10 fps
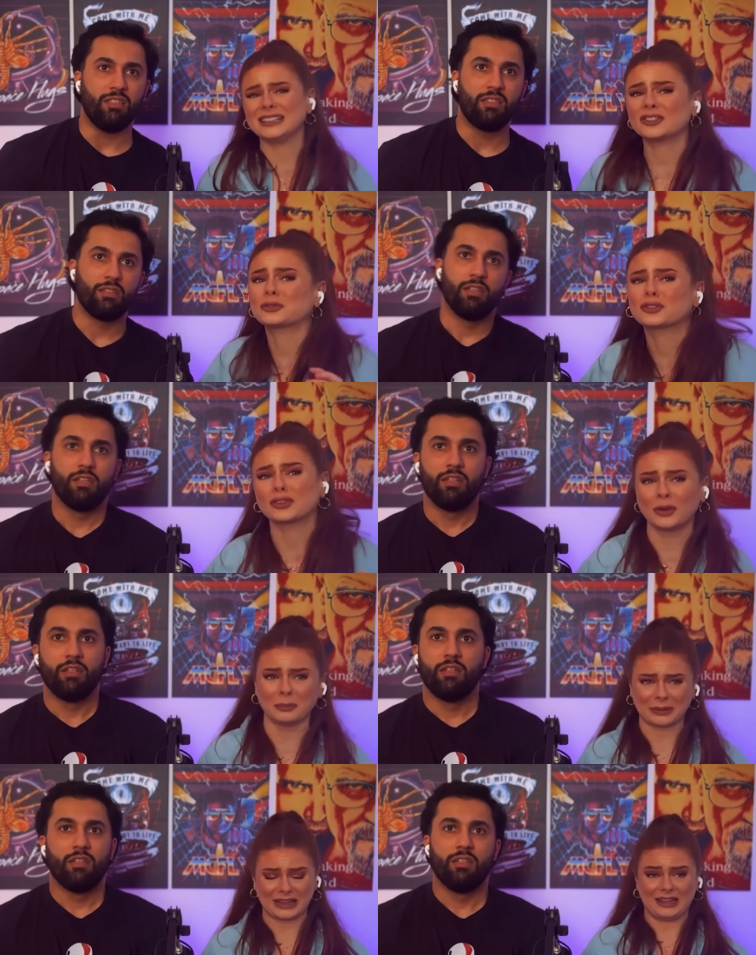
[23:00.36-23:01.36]
Speaker 1: Oh,
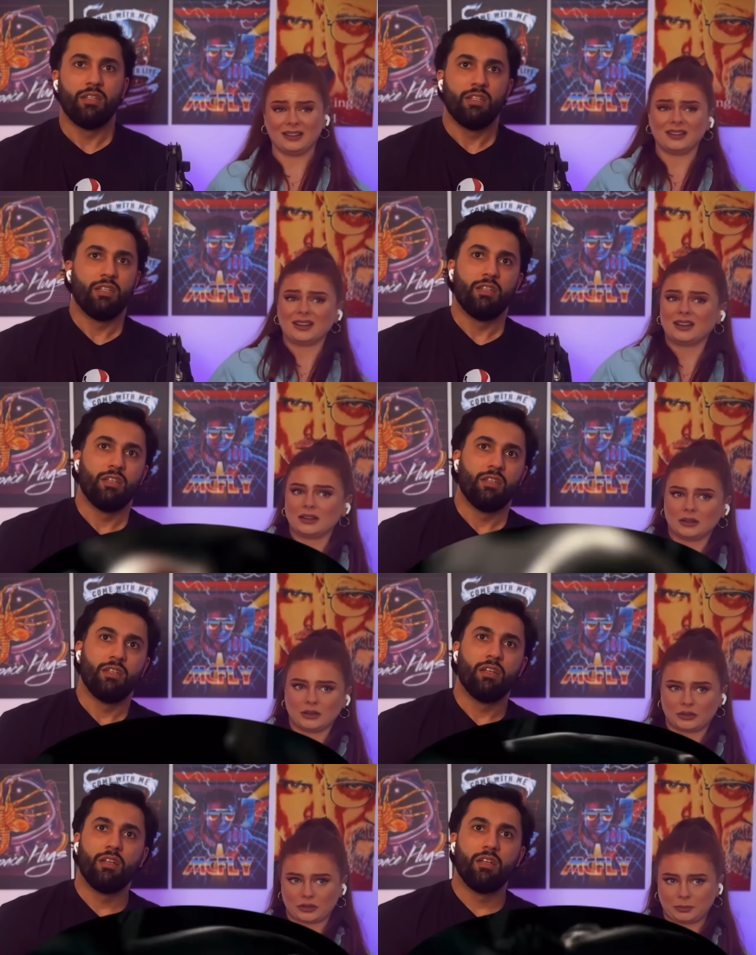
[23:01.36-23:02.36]
stop it.
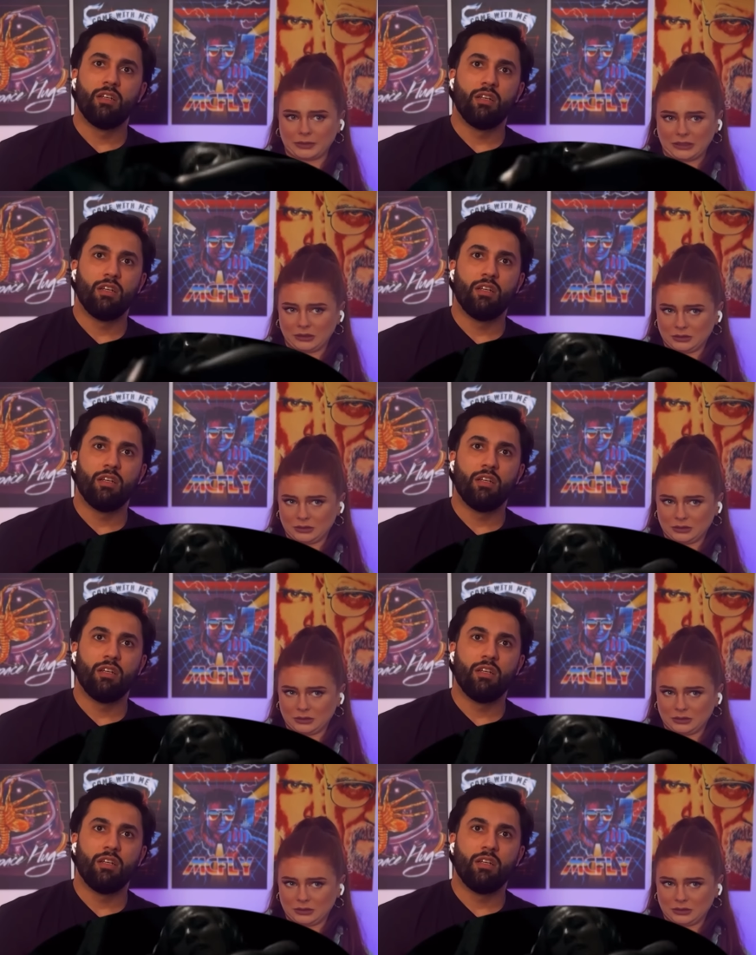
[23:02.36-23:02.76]
Stop it.